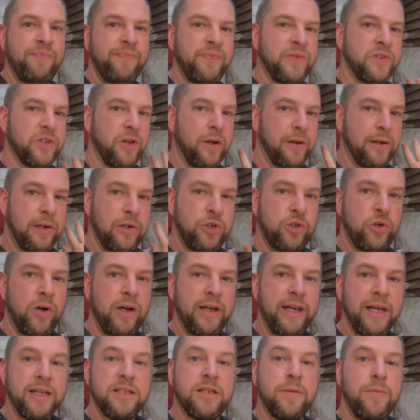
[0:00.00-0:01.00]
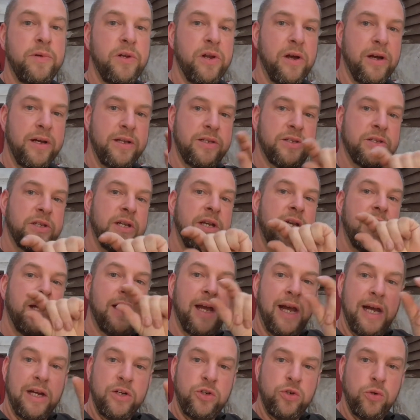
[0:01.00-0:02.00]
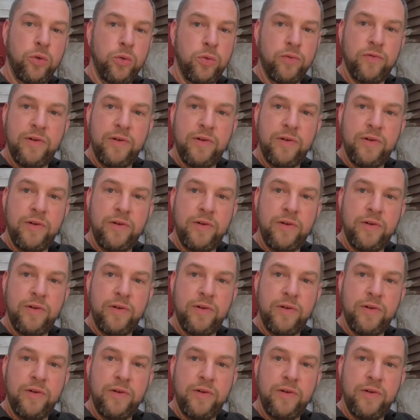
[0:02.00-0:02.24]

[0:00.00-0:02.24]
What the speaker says: So I'm going to try and get some nice, actual,